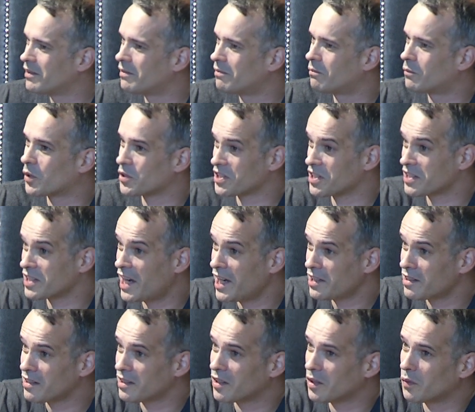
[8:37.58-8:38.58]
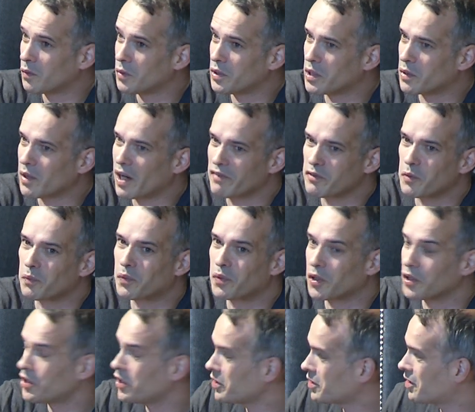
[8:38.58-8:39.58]
More than that, we derived a
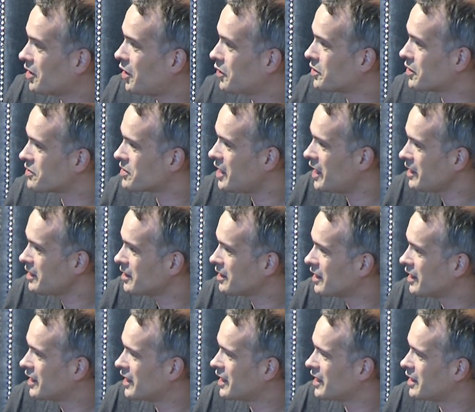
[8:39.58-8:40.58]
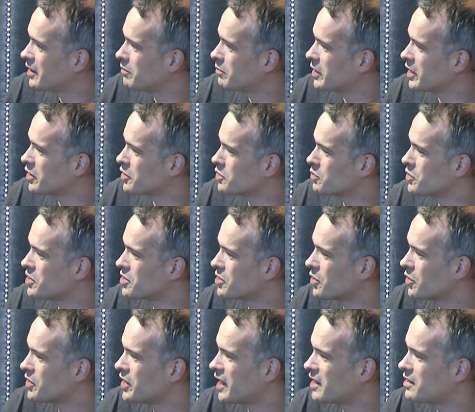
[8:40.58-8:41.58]
product out of that because we
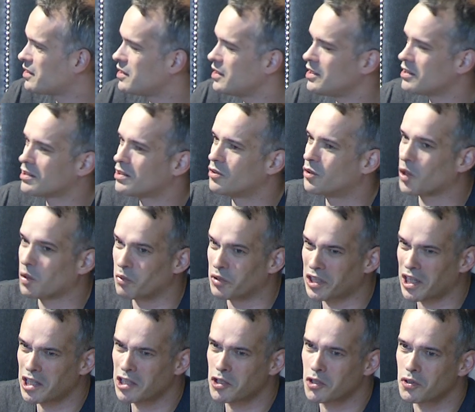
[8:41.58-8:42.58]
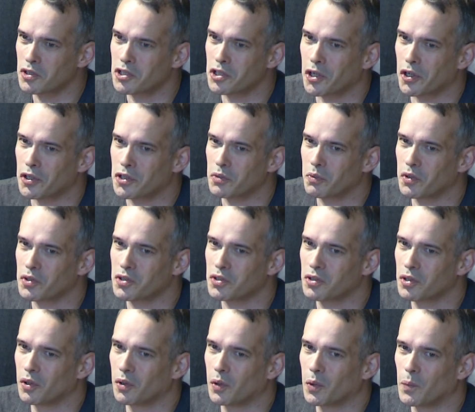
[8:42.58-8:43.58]
saw that this documentation search was
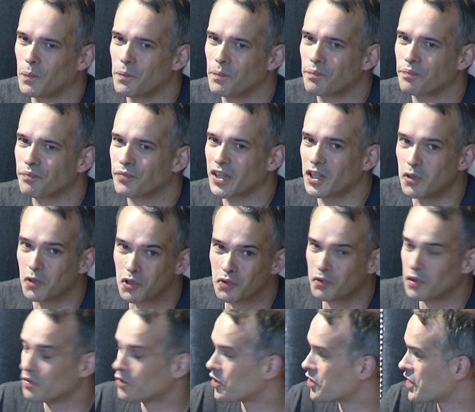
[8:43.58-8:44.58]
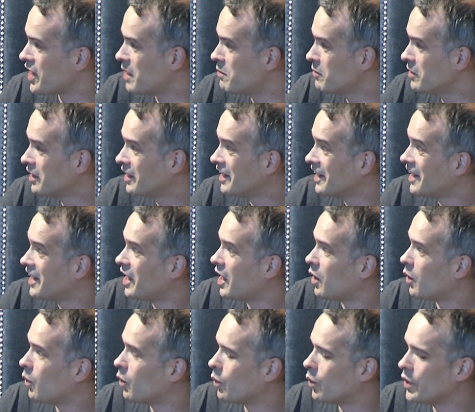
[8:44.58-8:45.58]
so useful for them.
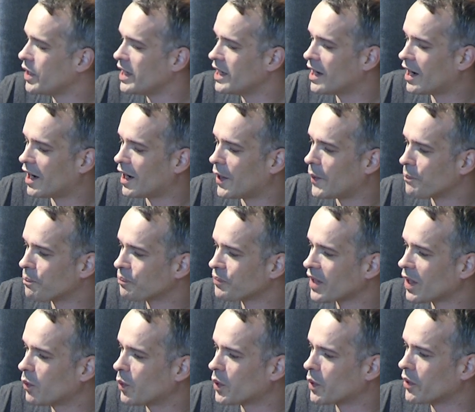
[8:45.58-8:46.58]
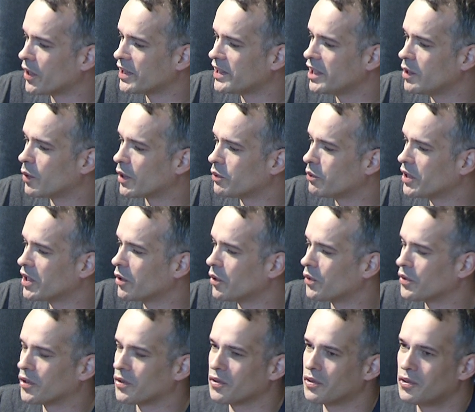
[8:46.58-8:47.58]
We created what we
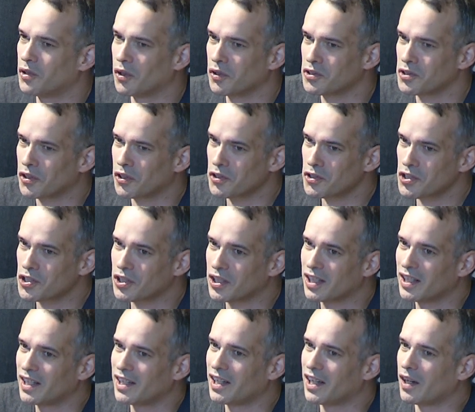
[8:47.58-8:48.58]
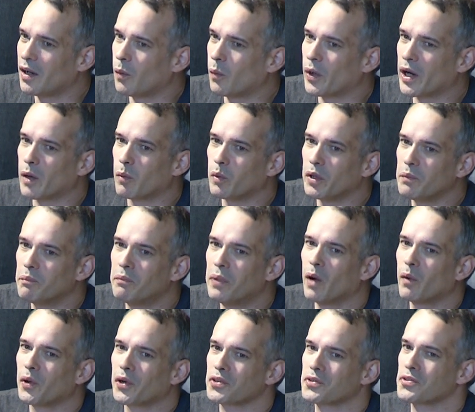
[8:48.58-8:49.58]
called Dog Search, where we
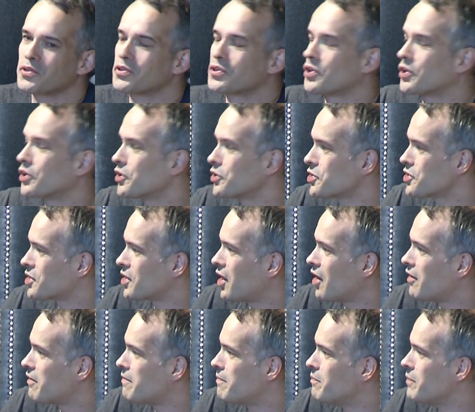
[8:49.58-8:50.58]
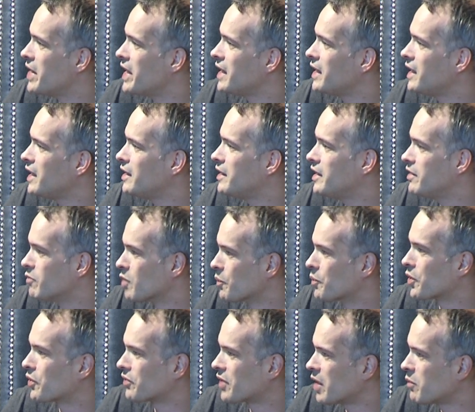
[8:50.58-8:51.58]
power the search of many
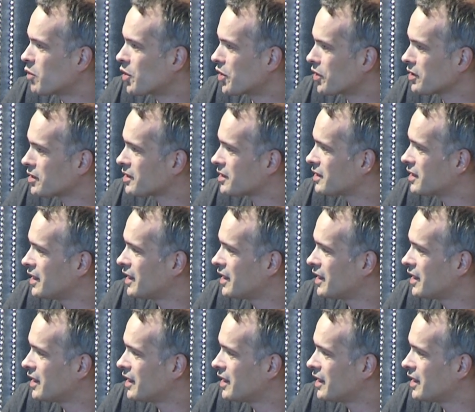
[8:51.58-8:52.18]
developer frameworks,